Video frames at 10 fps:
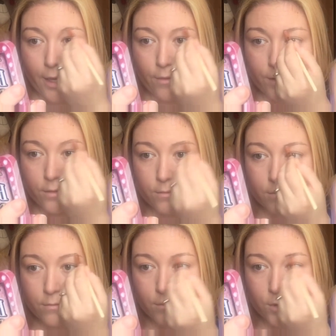even
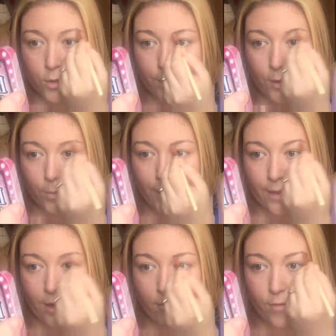do a little bit
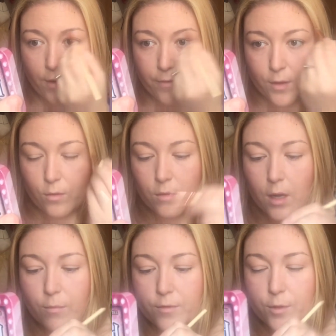there if I feel
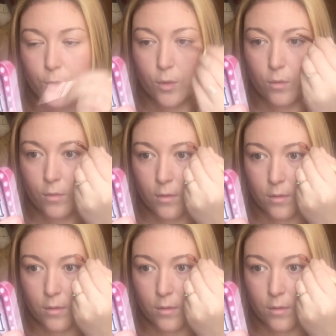comfortable,